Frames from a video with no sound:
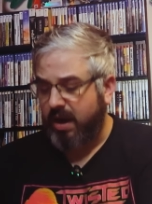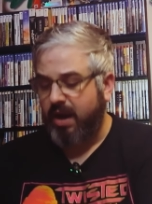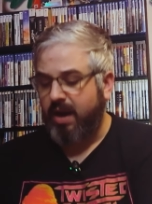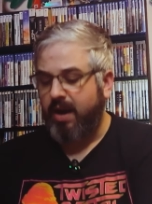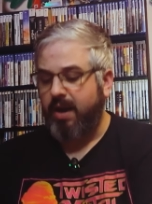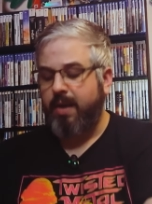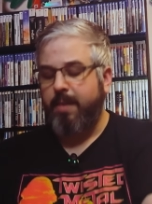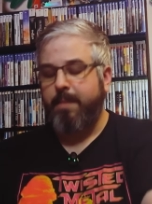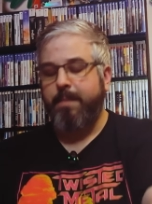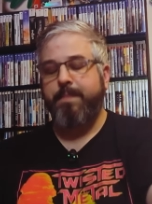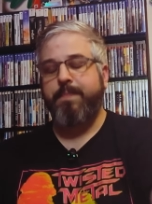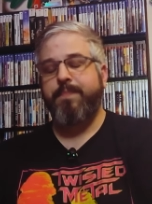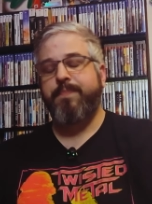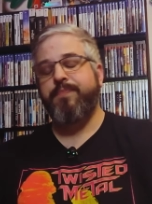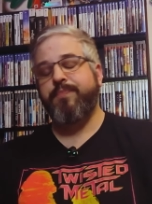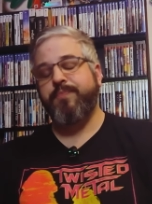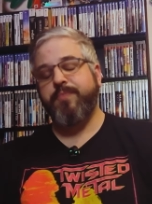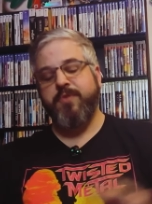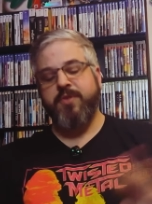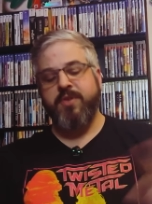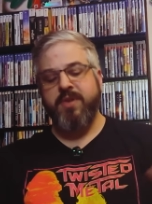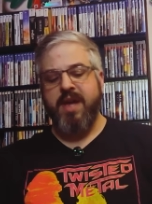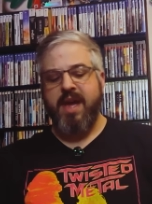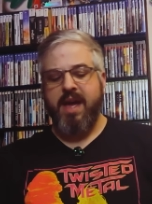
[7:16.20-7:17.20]
Um,
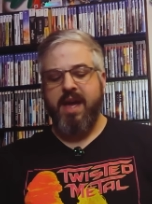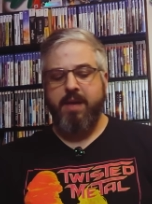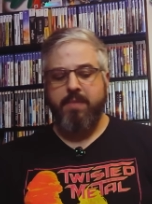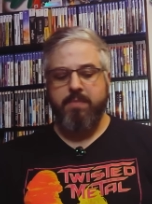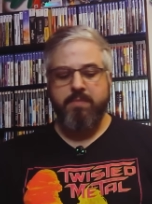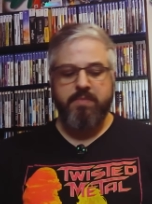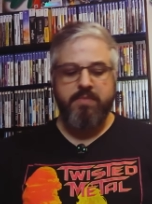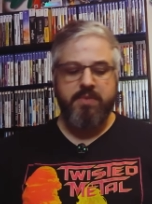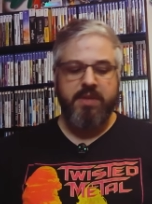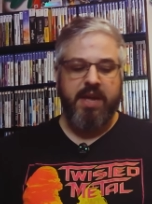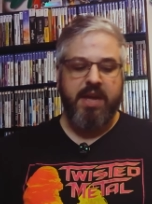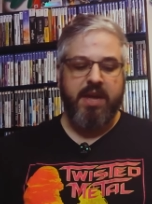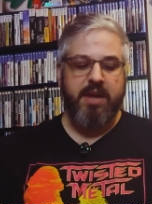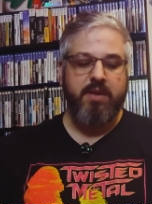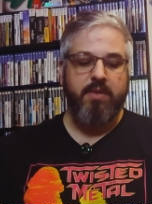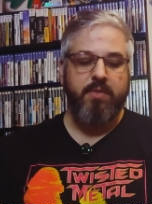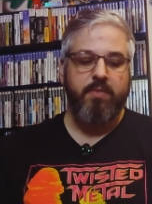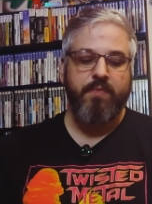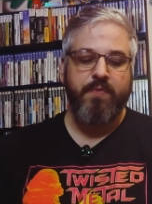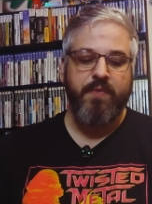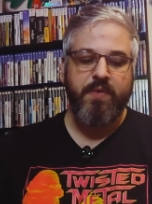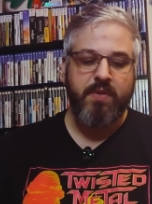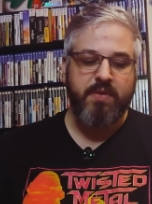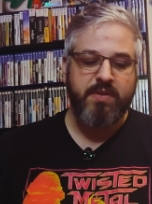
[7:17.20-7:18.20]
so yeah, like
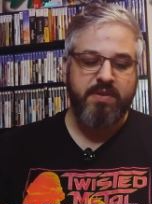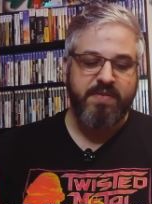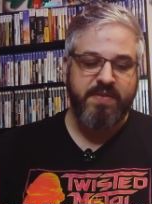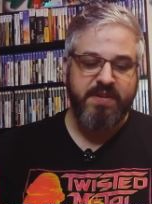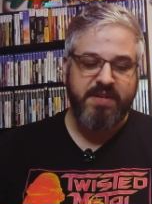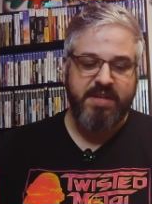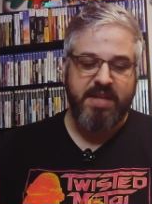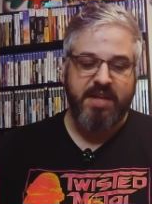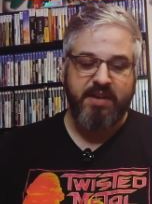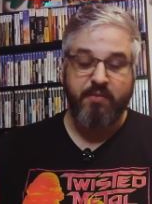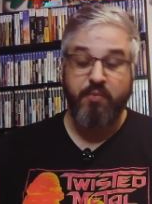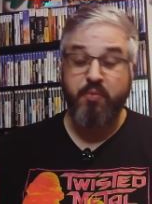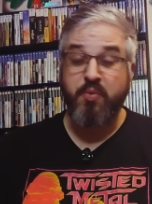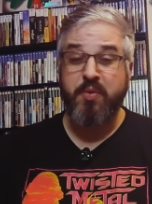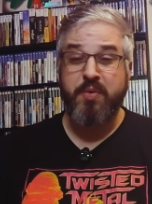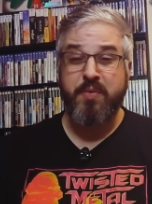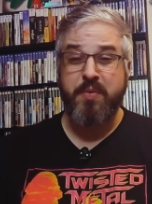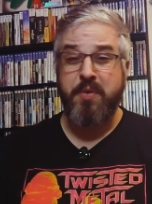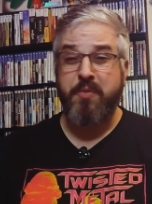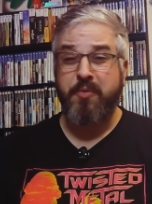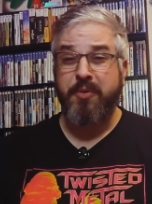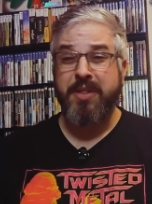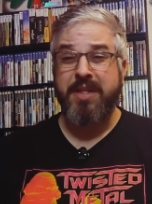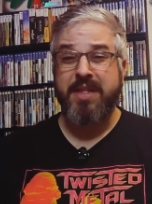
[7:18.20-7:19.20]
for those of us that
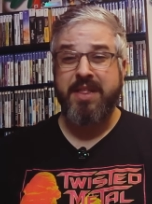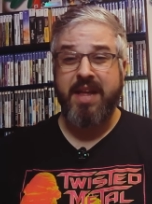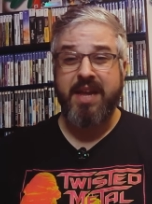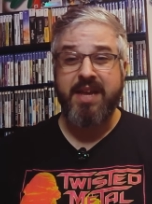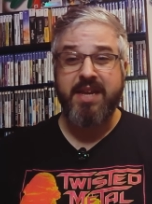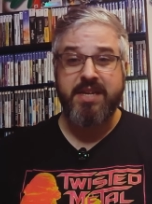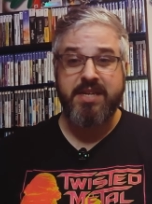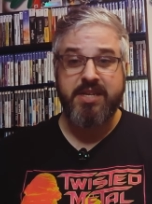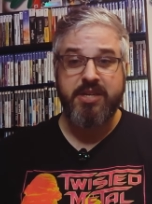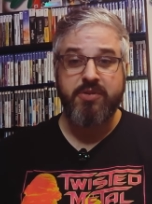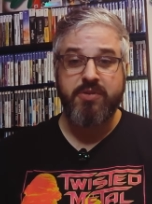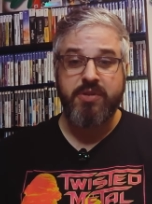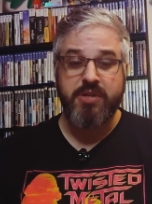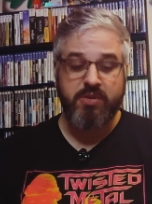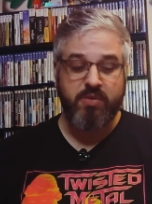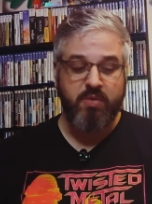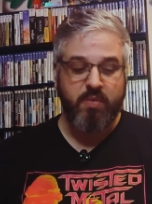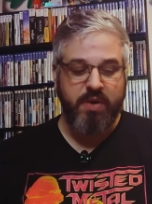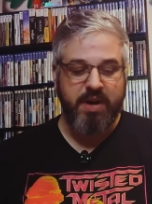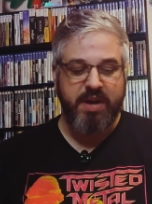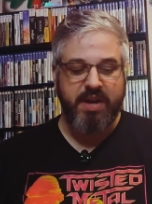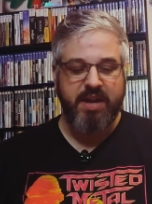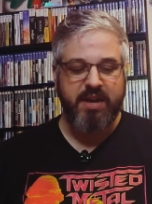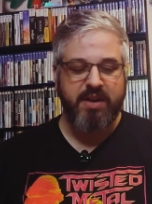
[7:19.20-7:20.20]
really really like a series,
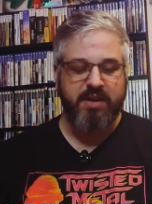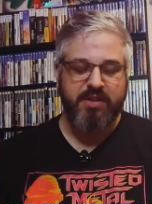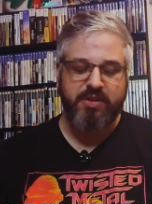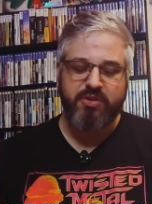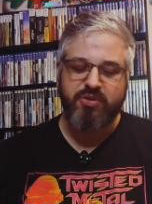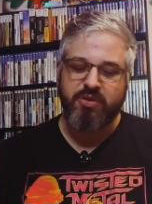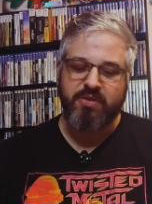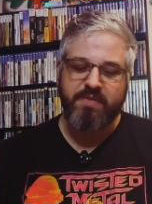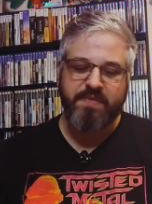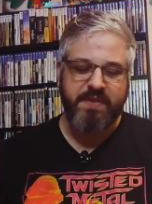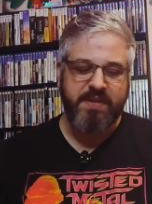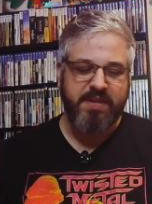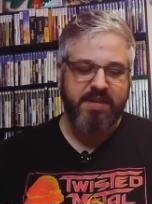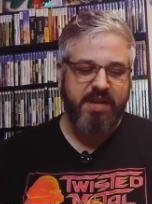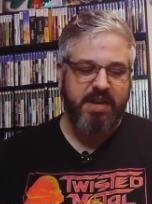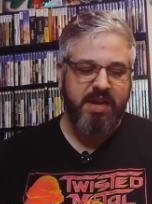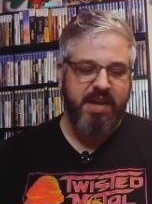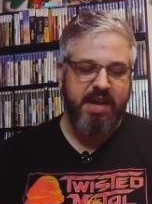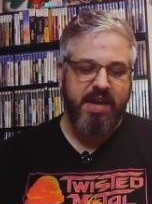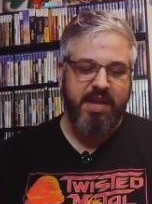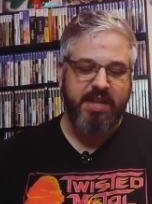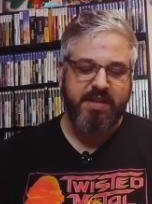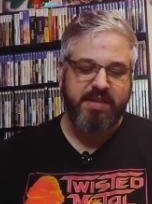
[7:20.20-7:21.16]
we want to get all the trophies in it.